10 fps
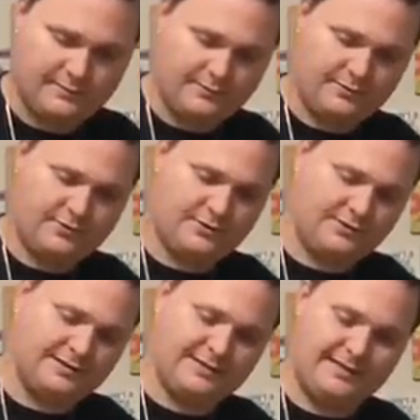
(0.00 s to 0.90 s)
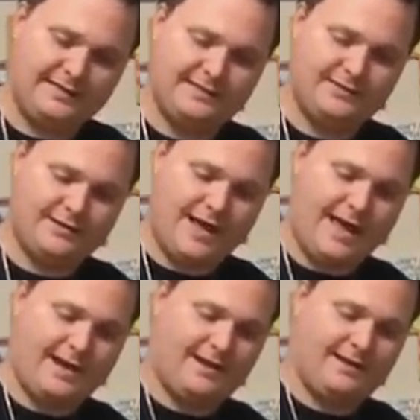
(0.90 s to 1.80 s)
Just because it's easier to
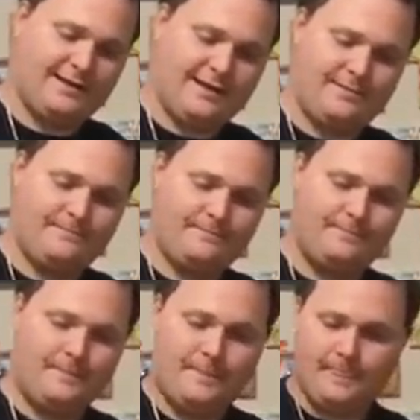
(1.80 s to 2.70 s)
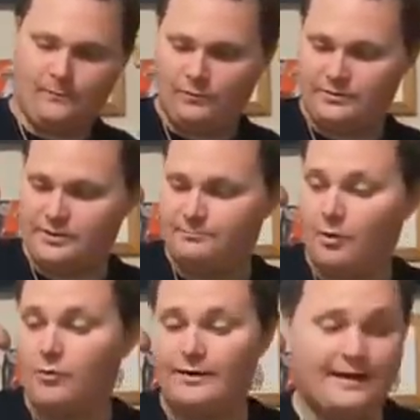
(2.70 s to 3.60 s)
add like that once it's
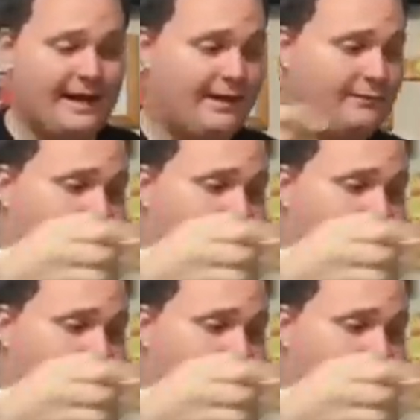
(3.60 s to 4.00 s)
broken down.